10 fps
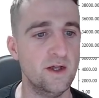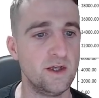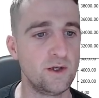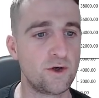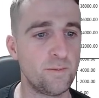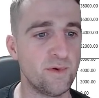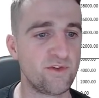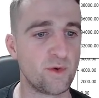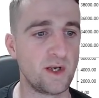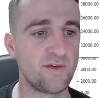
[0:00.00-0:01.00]
you could
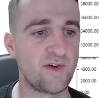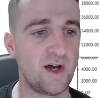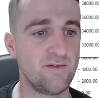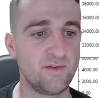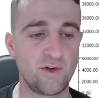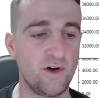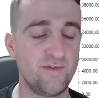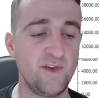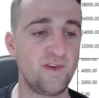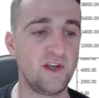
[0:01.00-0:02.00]
put $25 or
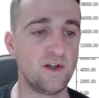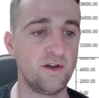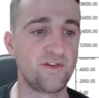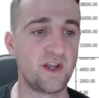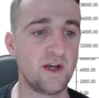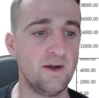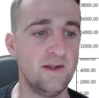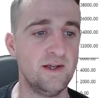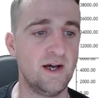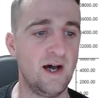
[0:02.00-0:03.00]
$50 here
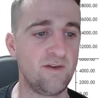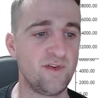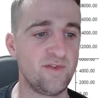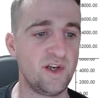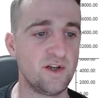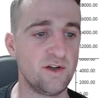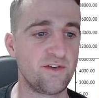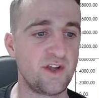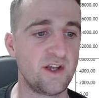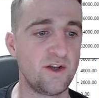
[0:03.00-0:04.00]
and
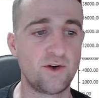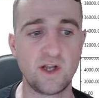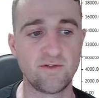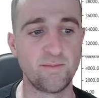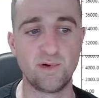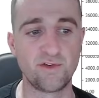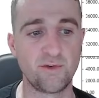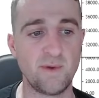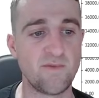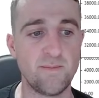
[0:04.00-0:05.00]
$50 here. You could even put
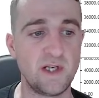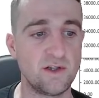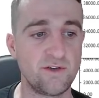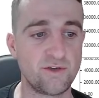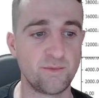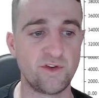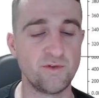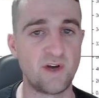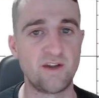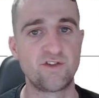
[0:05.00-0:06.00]
some in the middle. It's up to
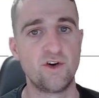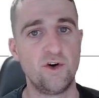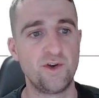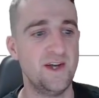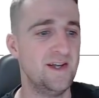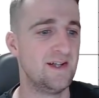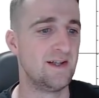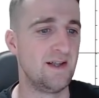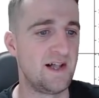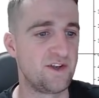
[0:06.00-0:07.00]
you. That is called
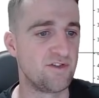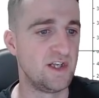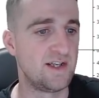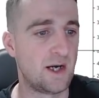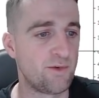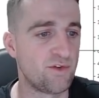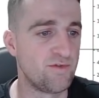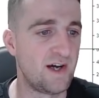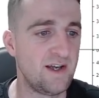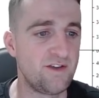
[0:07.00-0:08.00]
laddering down. So
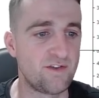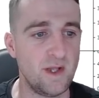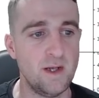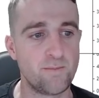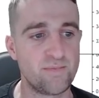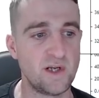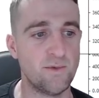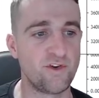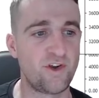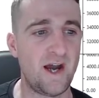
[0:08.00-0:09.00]
that is pretty
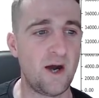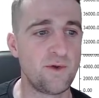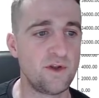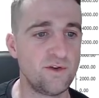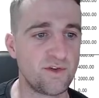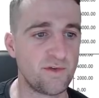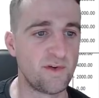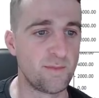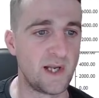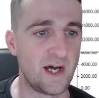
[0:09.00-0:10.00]
much how you use a
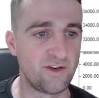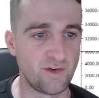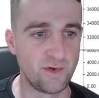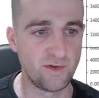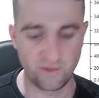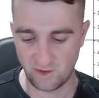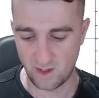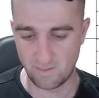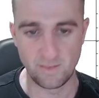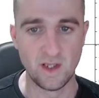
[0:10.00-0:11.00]
Fibonacci. If we just
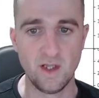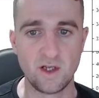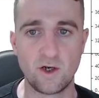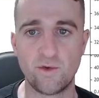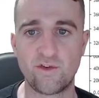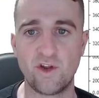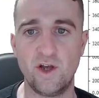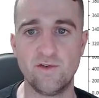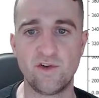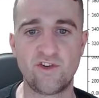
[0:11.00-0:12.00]
go into
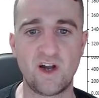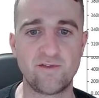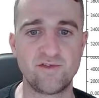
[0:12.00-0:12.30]
another chart,